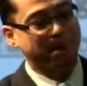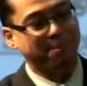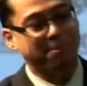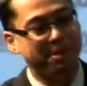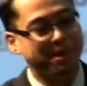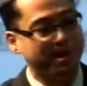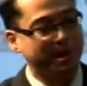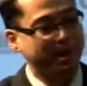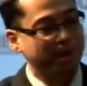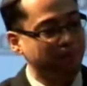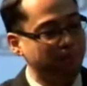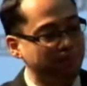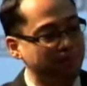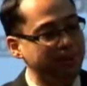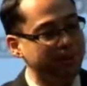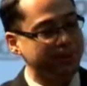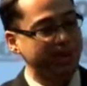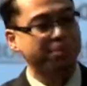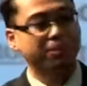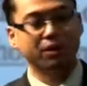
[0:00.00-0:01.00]
maybe,
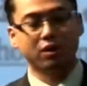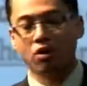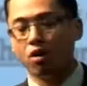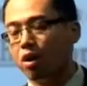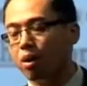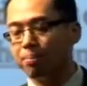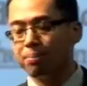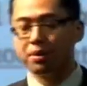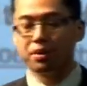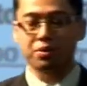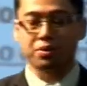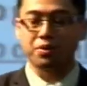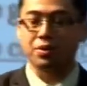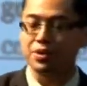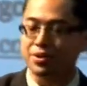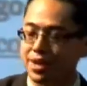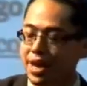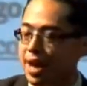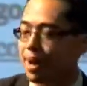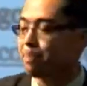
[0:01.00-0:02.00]
maybe someone called me or
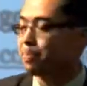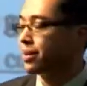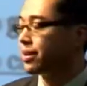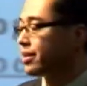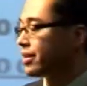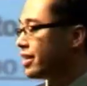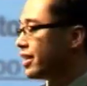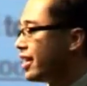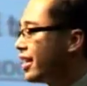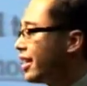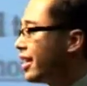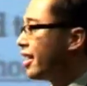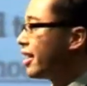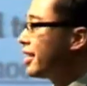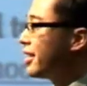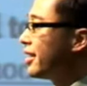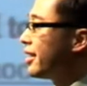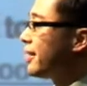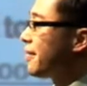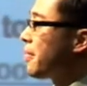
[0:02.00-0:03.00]
this happened.
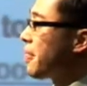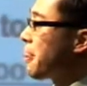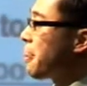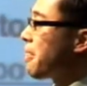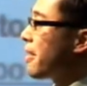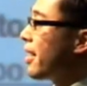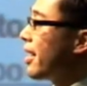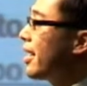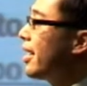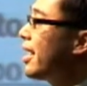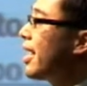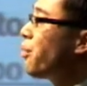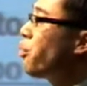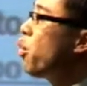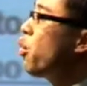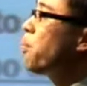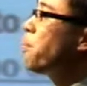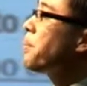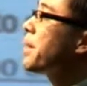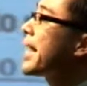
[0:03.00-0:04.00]
And I
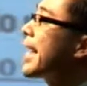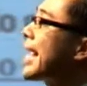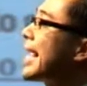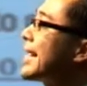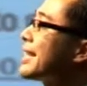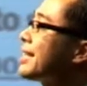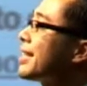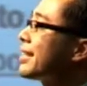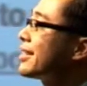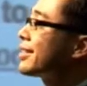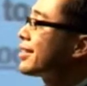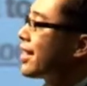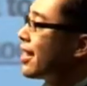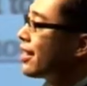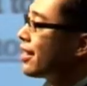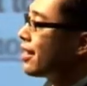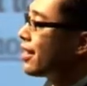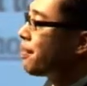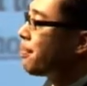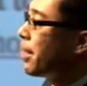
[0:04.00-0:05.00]
won't be as
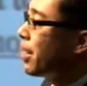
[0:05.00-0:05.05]
excited